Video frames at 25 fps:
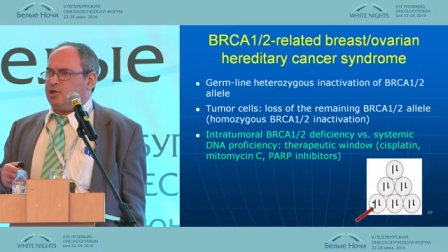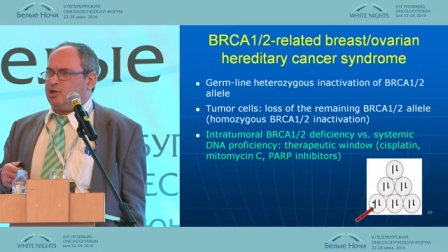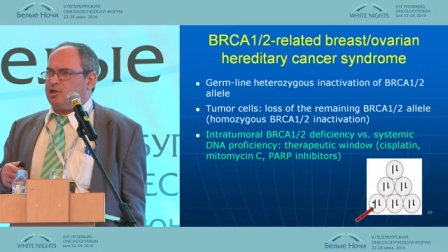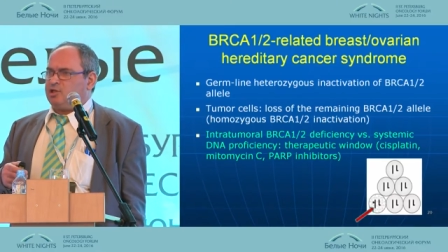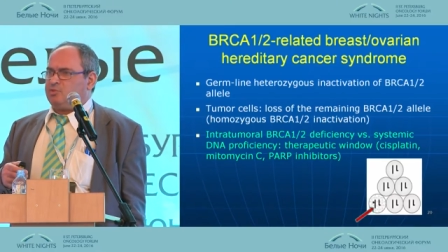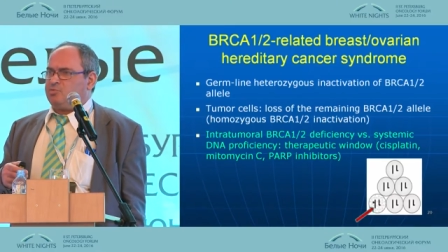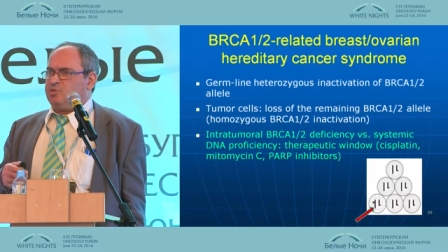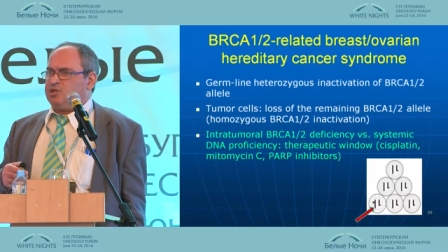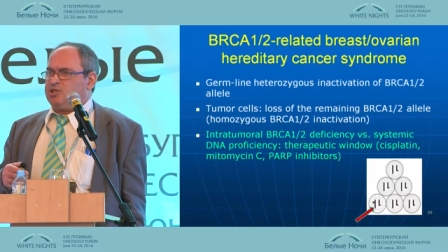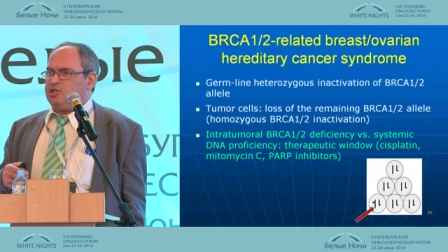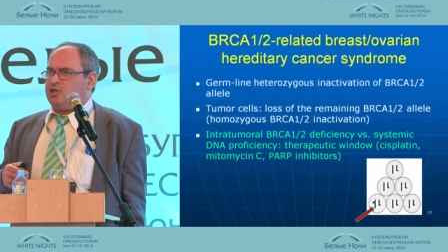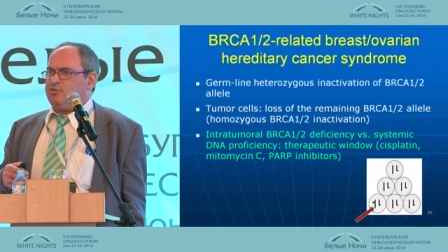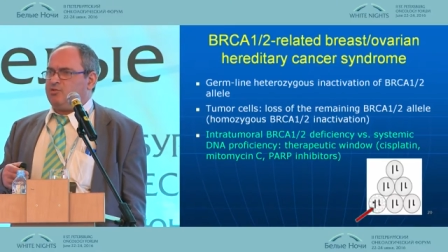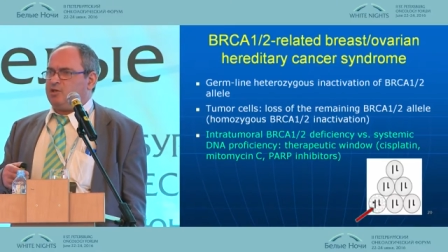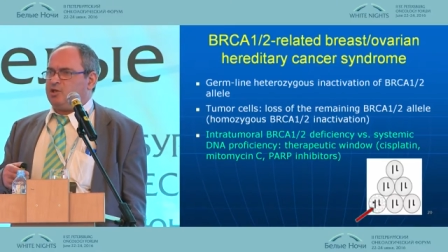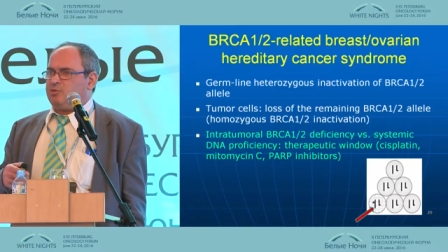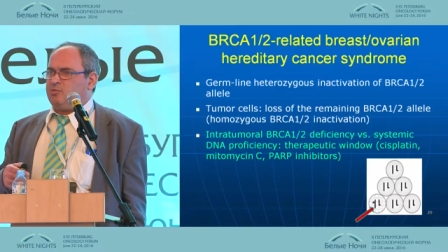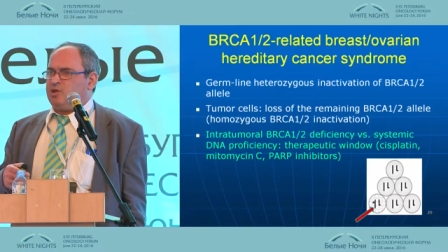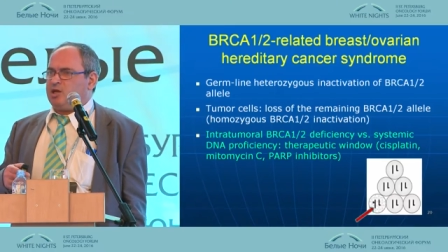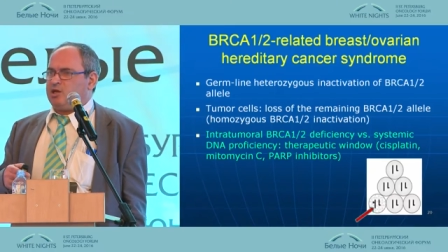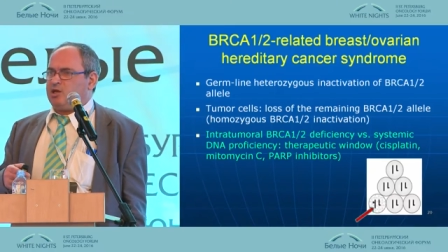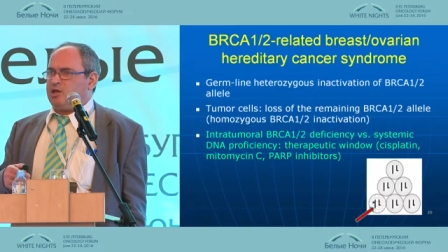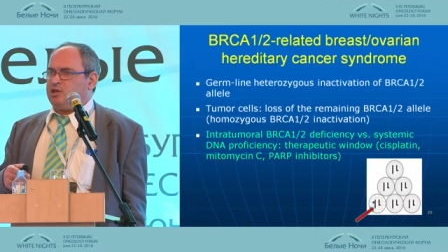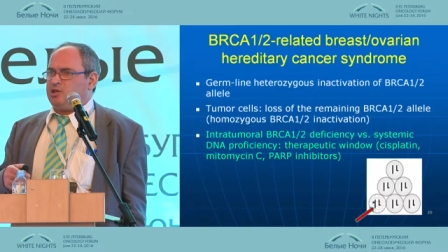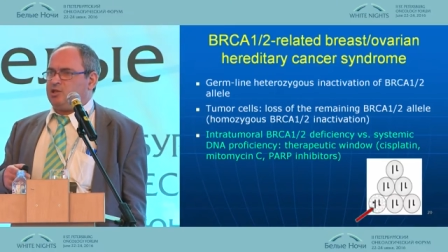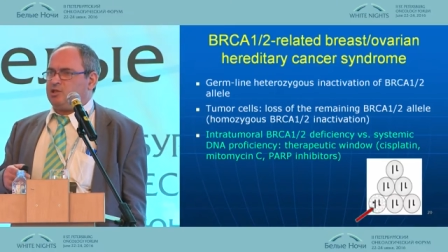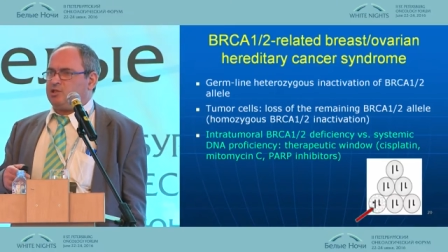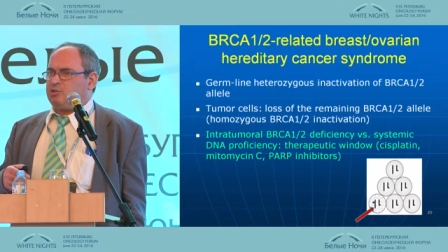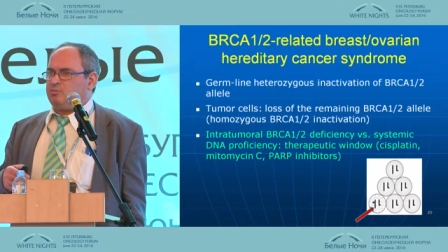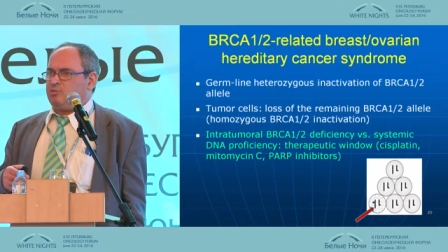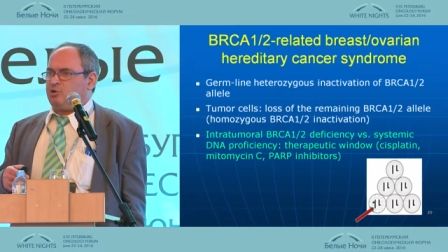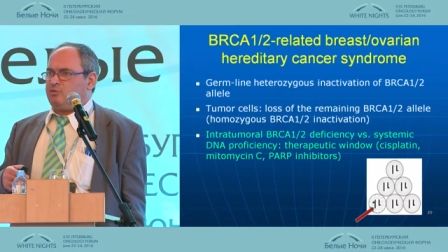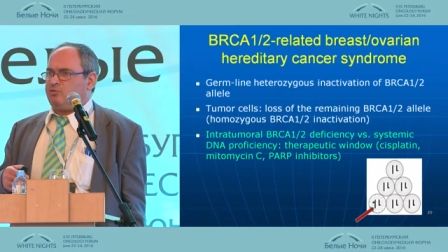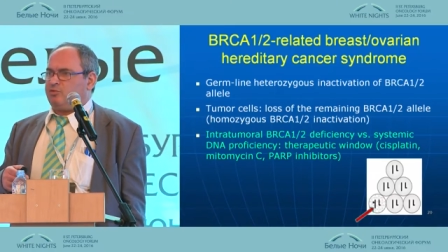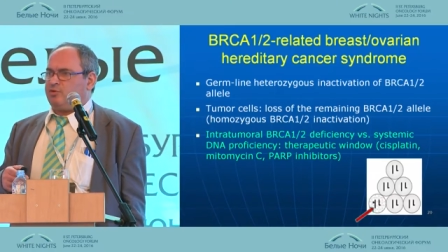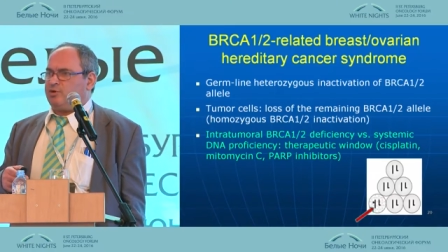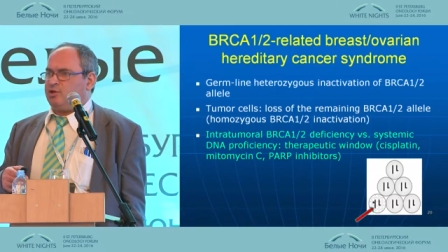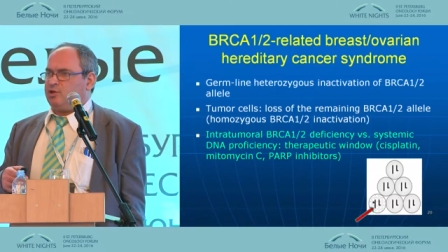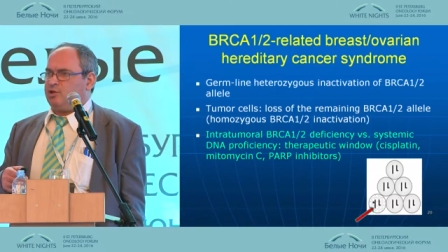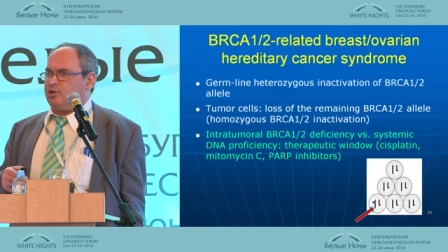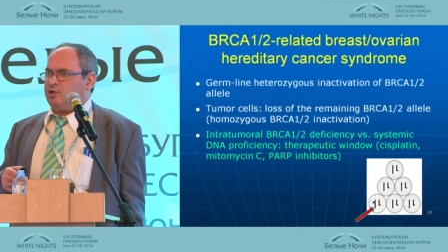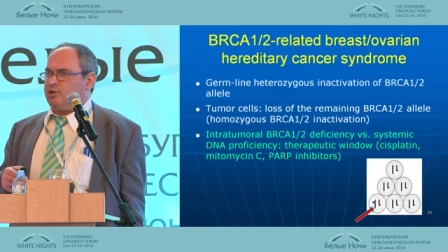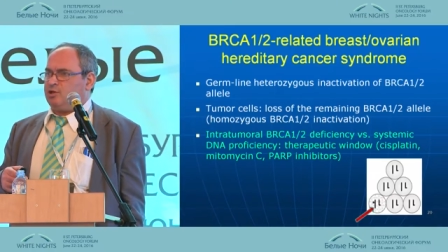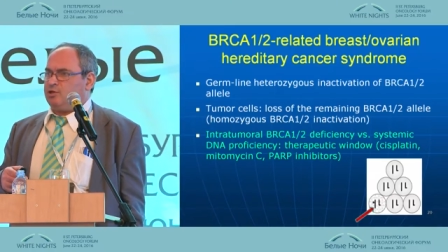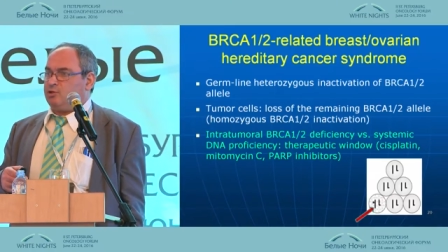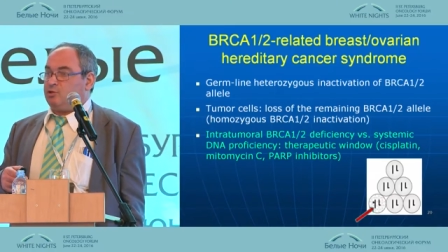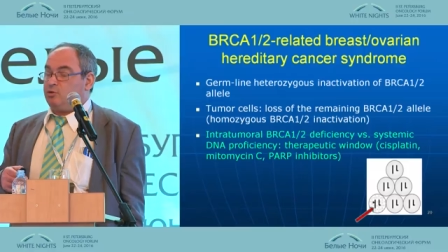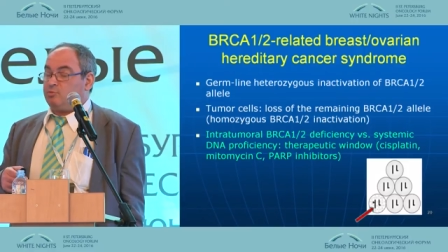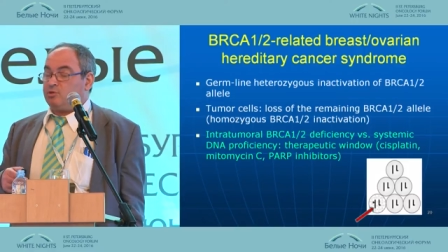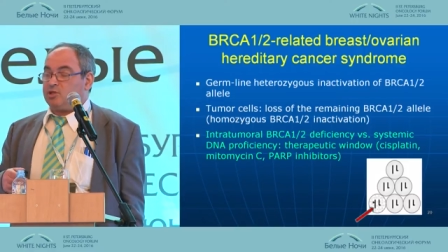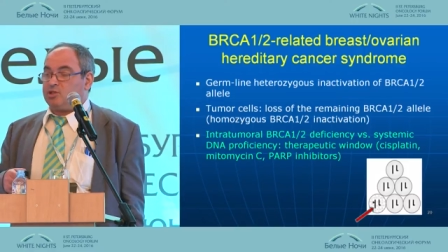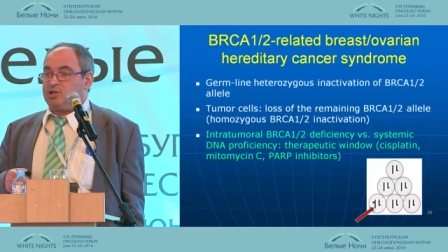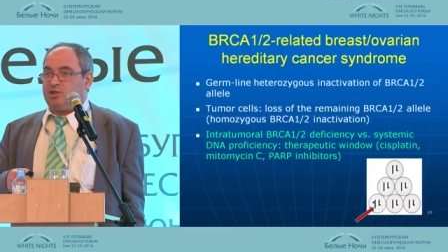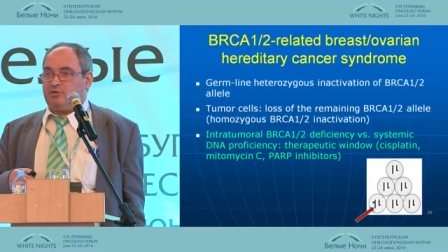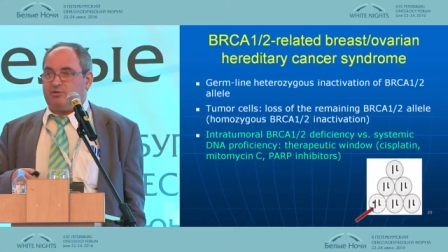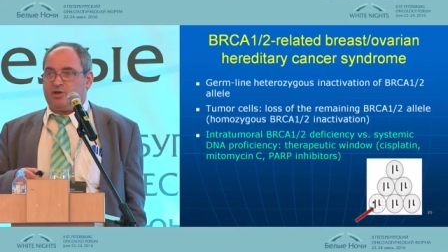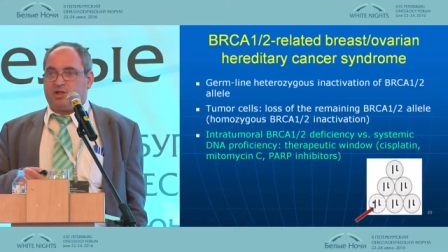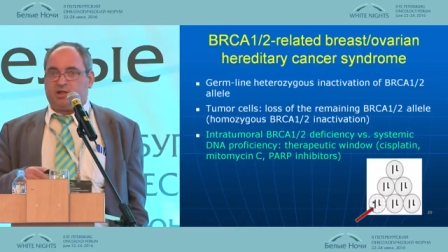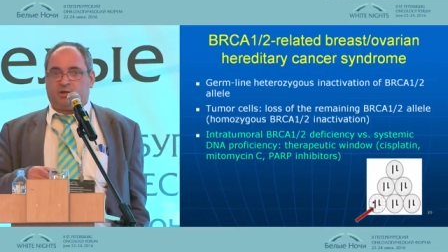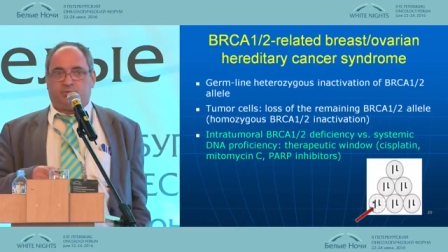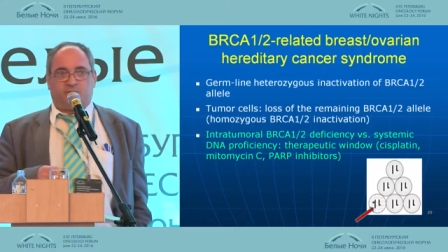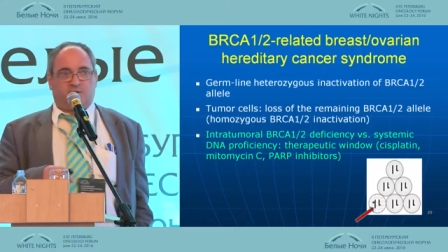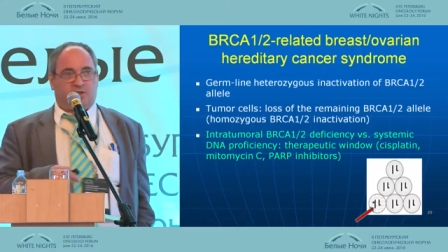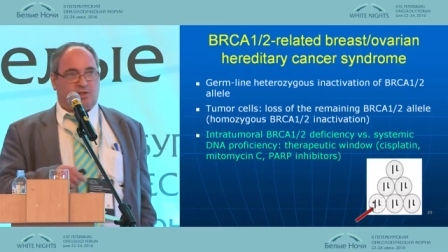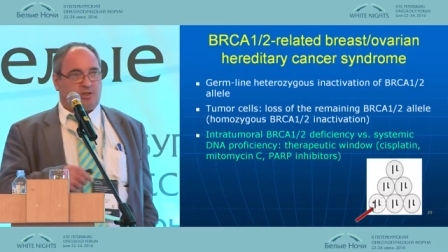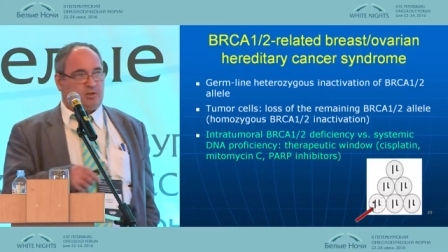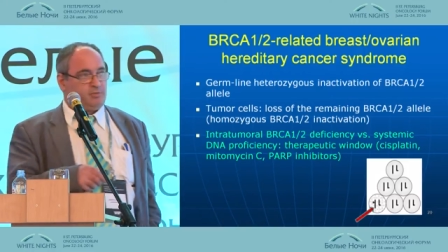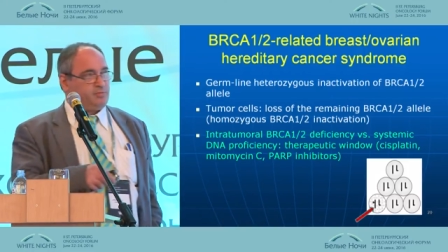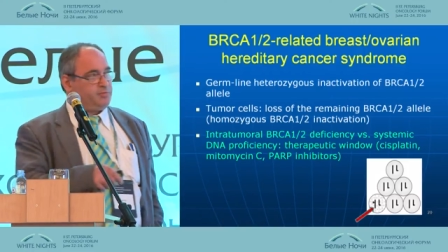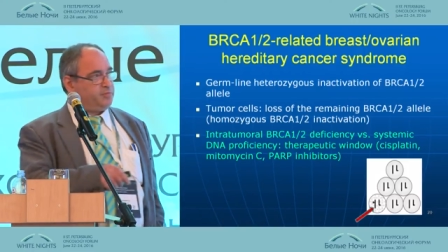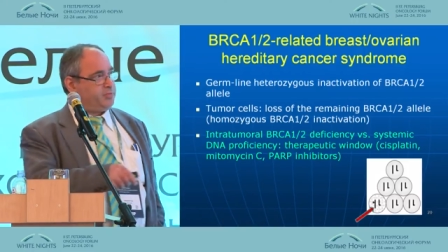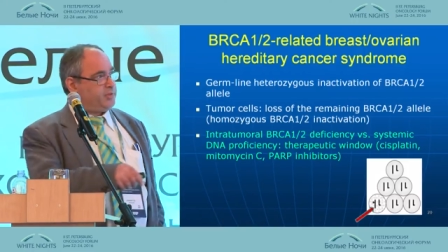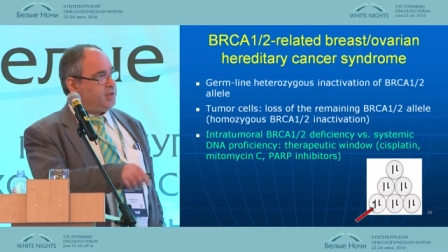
specific mechanism of tumor development.